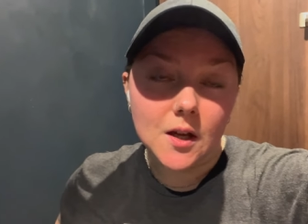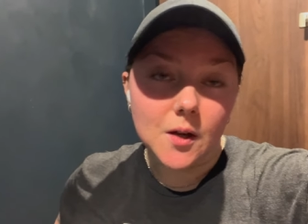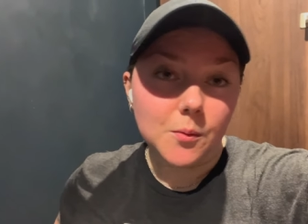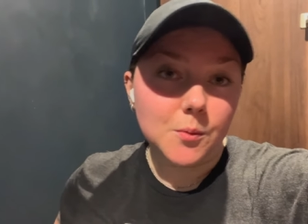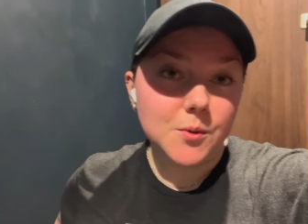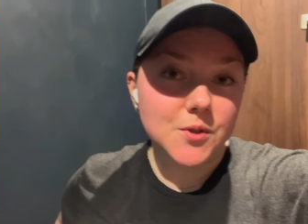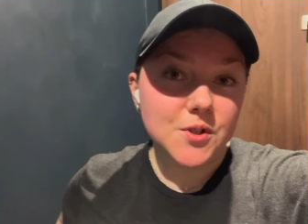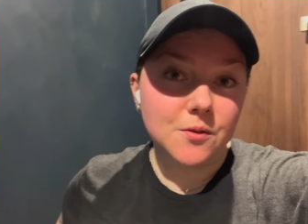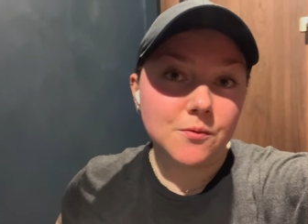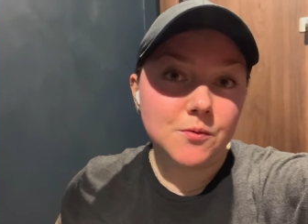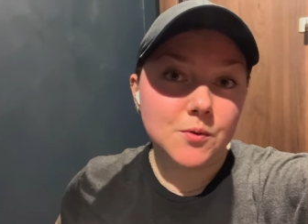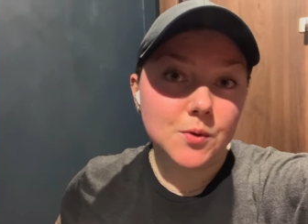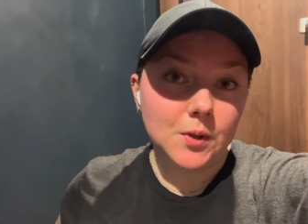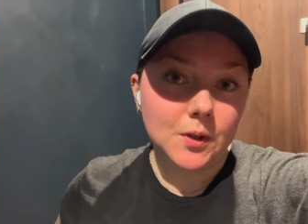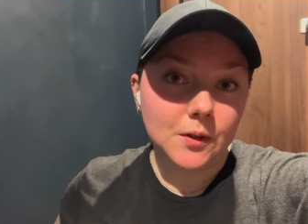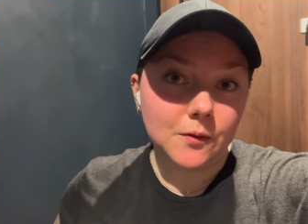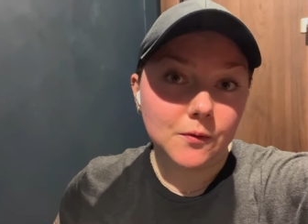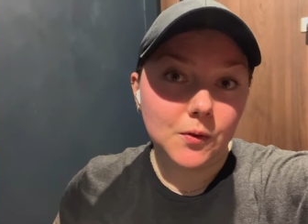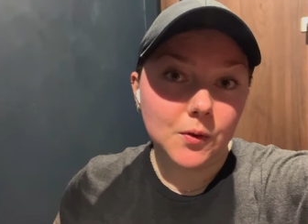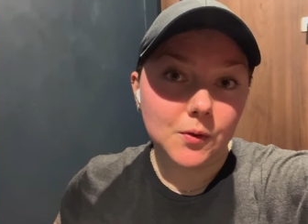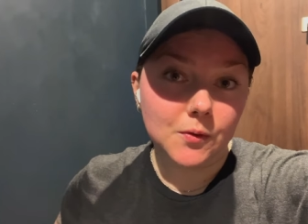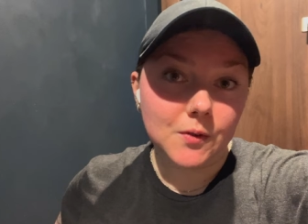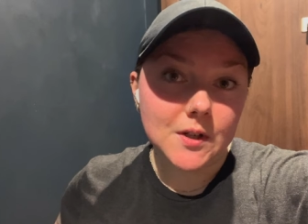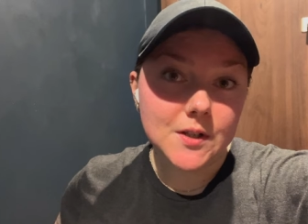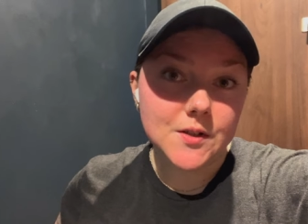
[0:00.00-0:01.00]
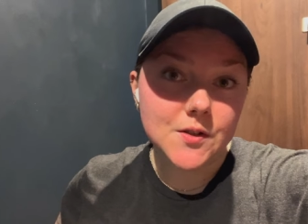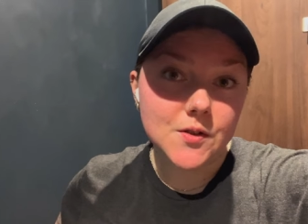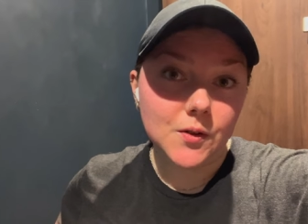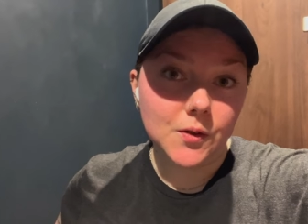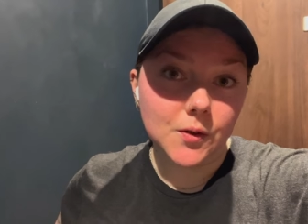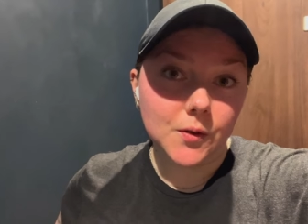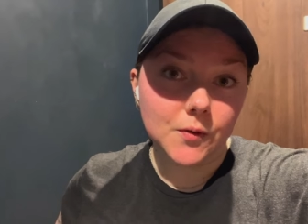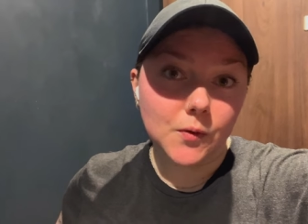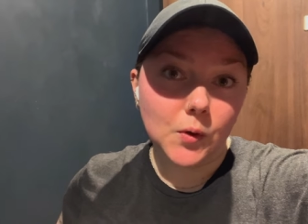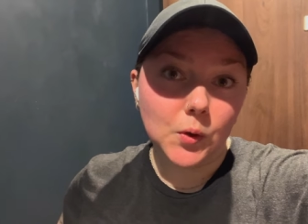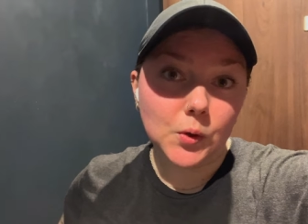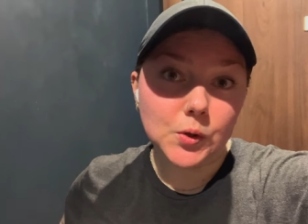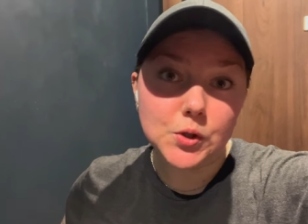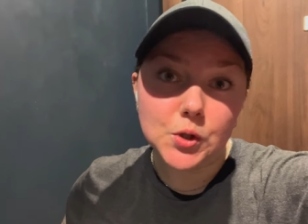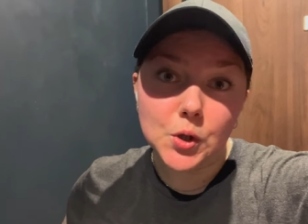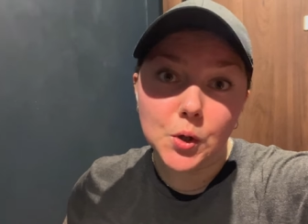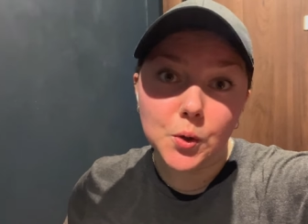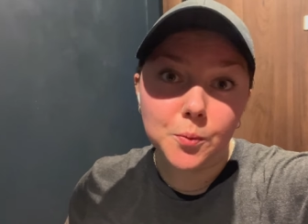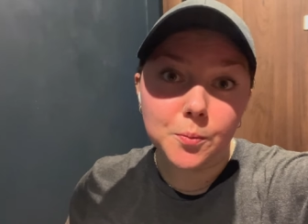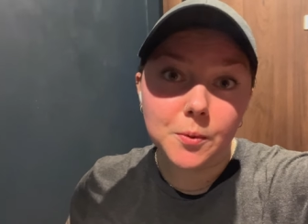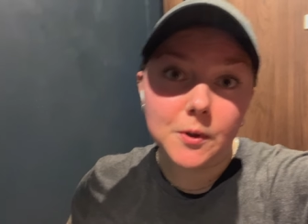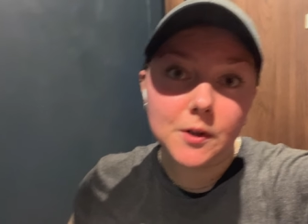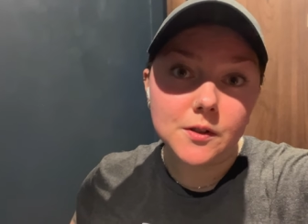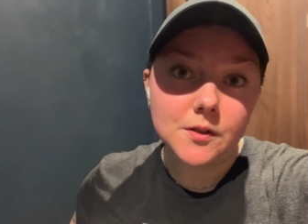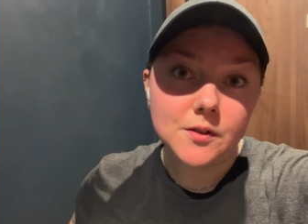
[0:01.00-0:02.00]
which I'm doing for rest of
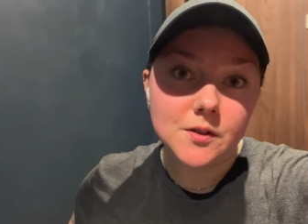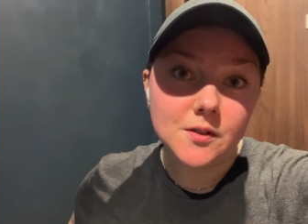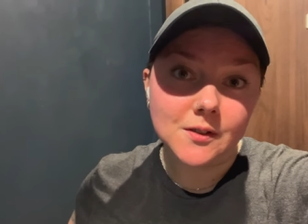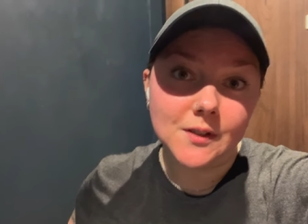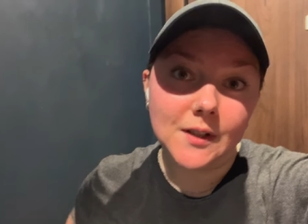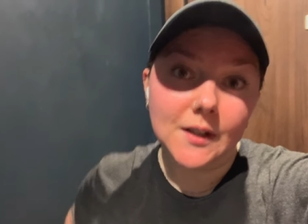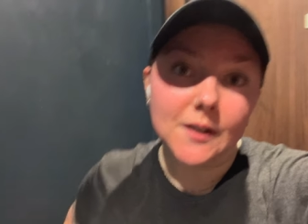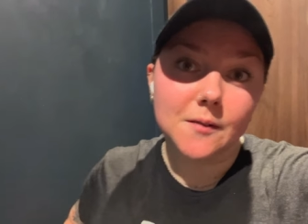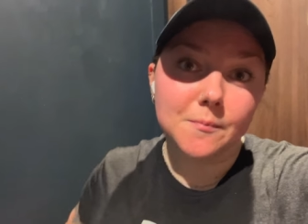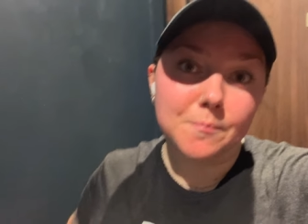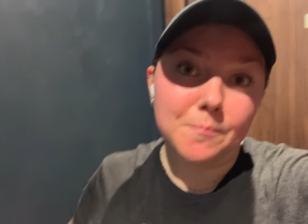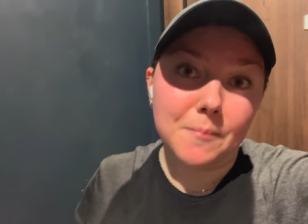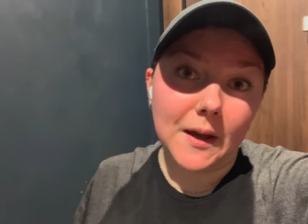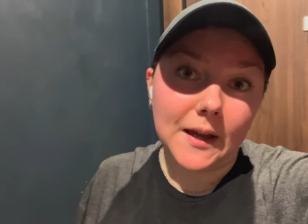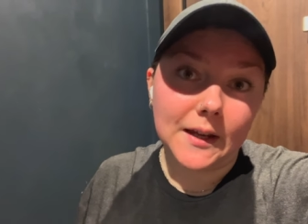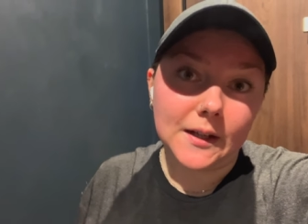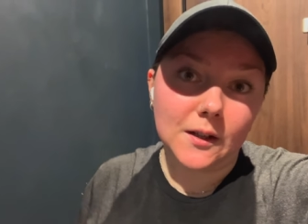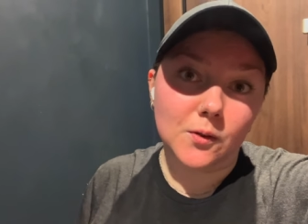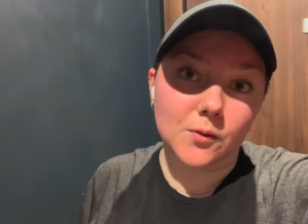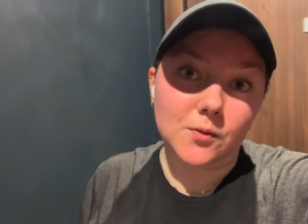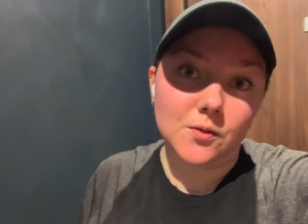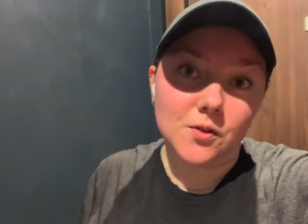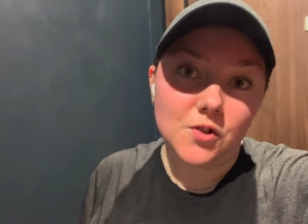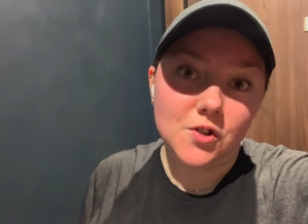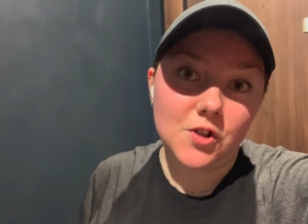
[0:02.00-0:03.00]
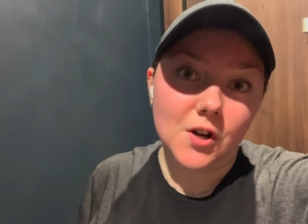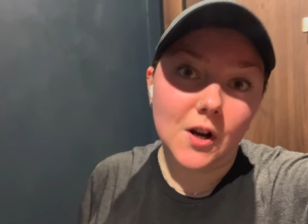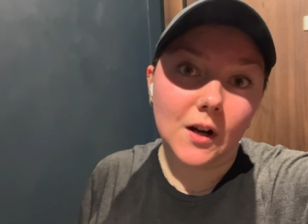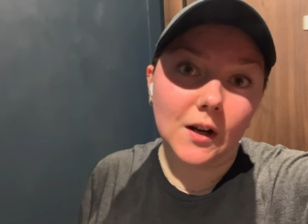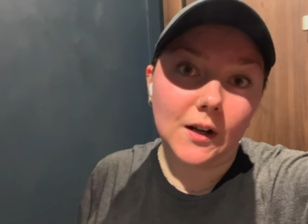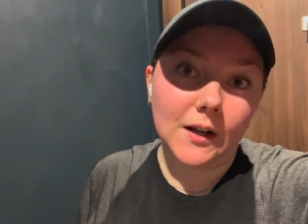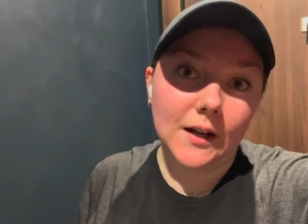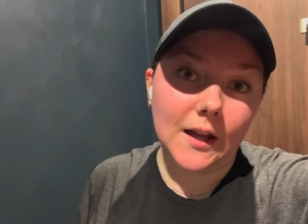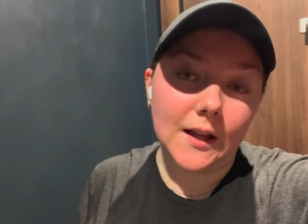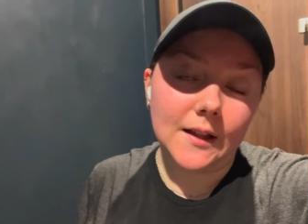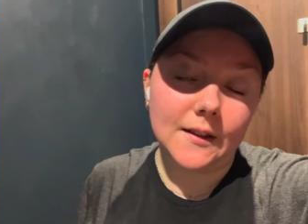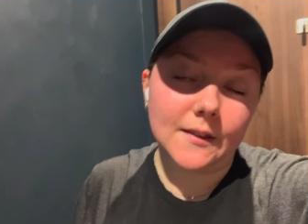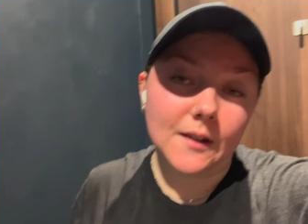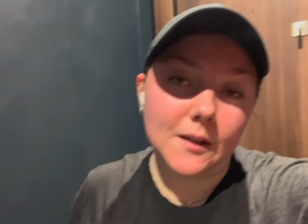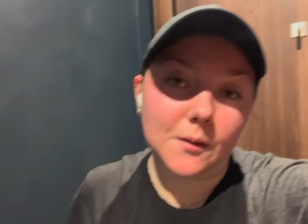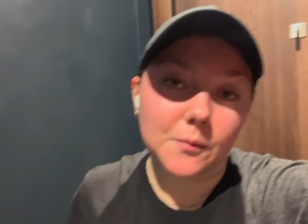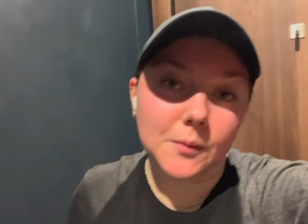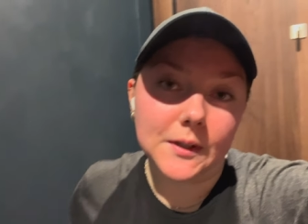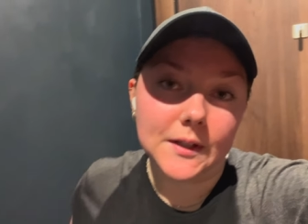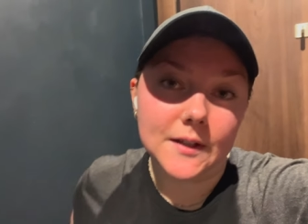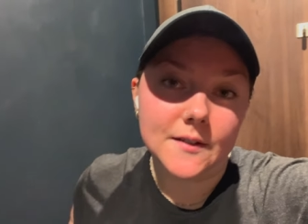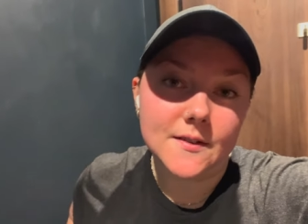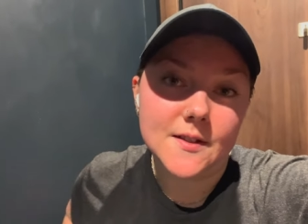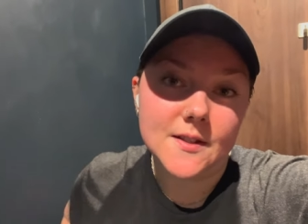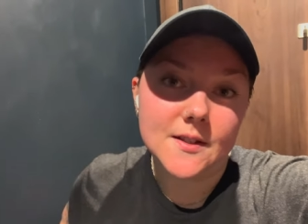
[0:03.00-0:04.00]
October to get back on track and then we
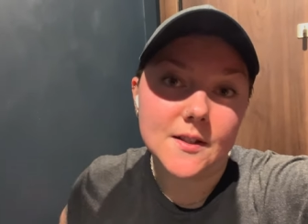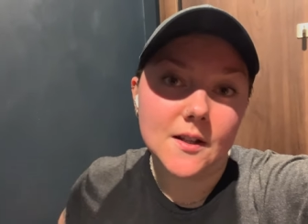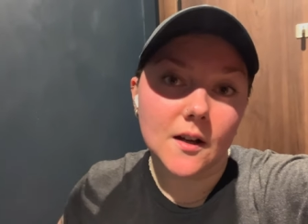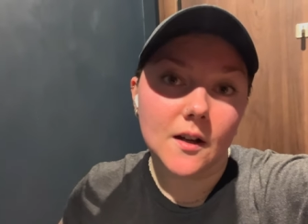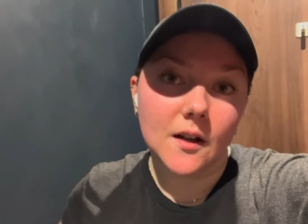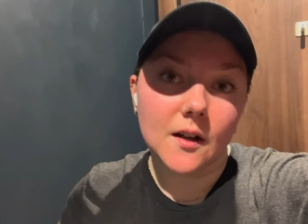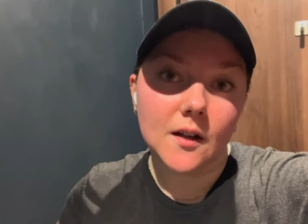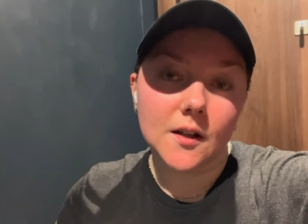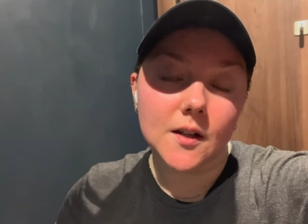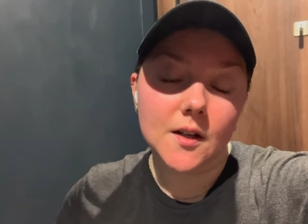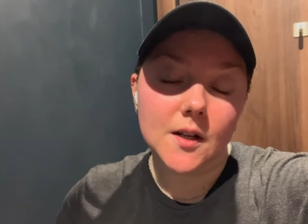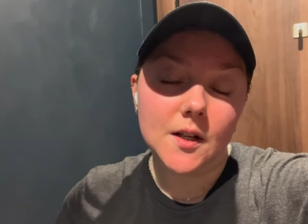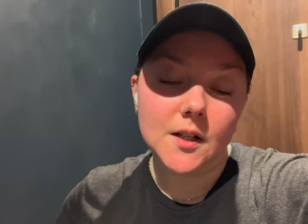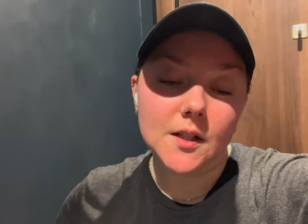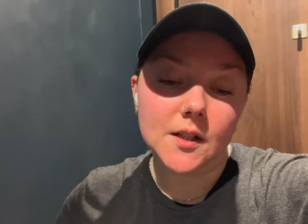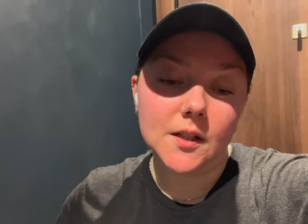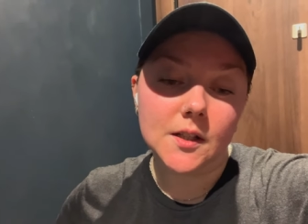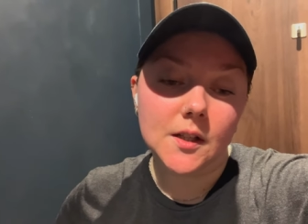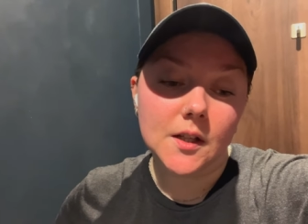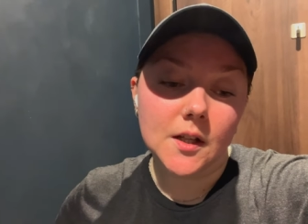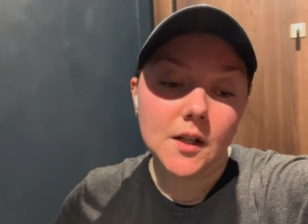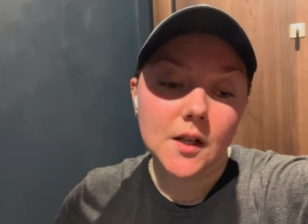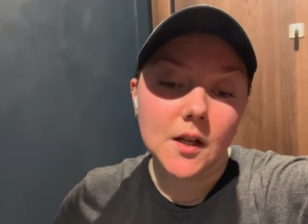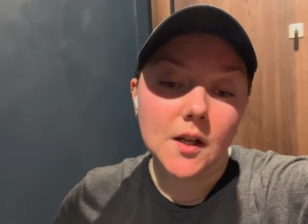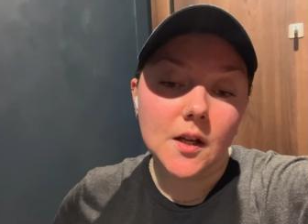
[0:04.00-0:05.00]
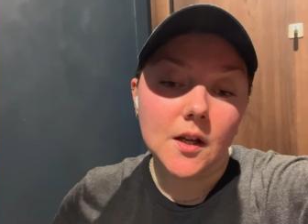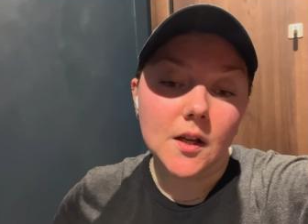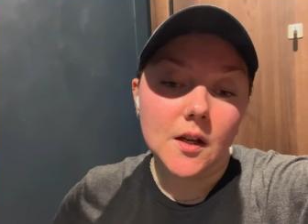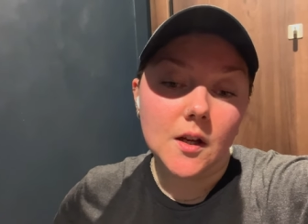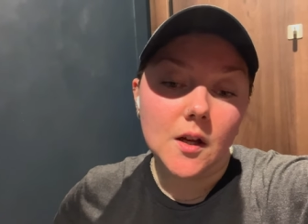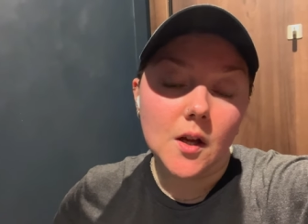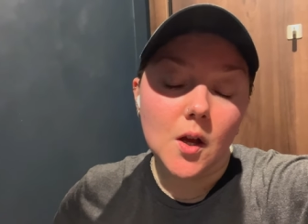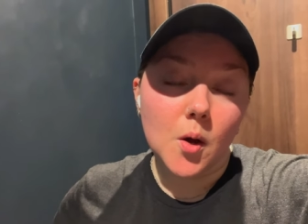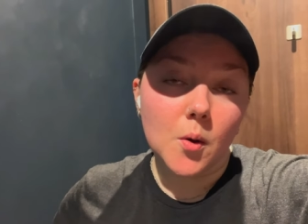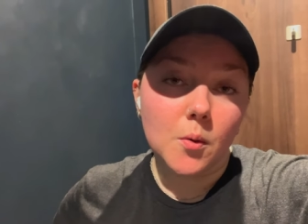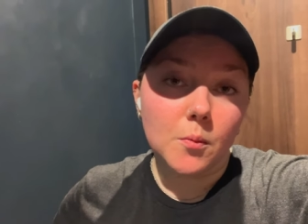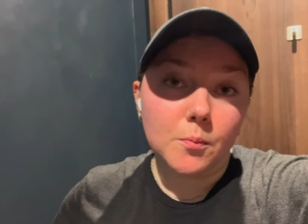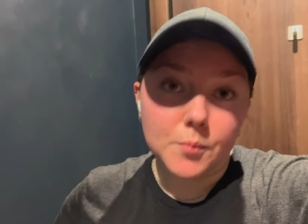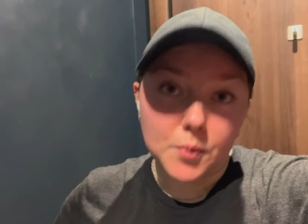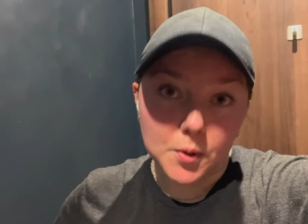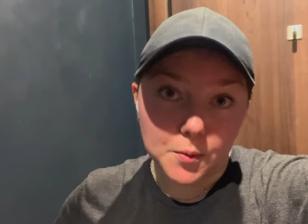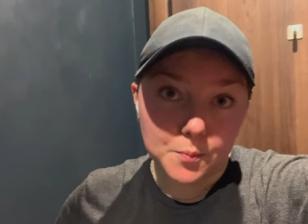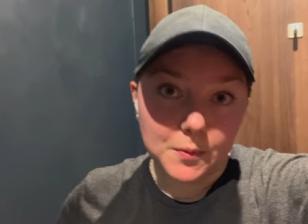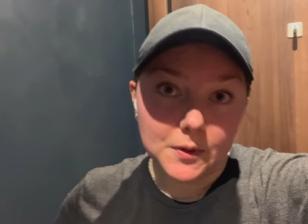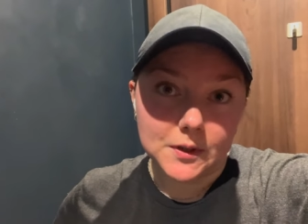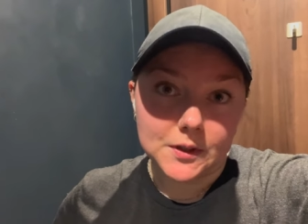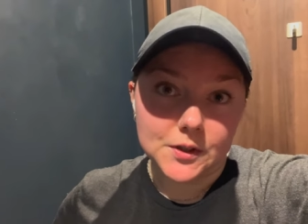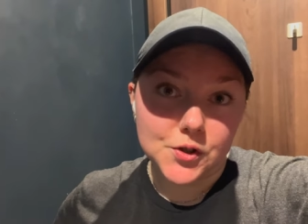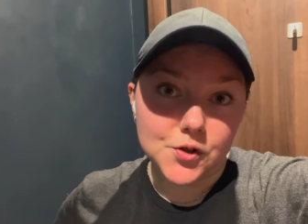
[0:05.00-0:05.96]
can start properly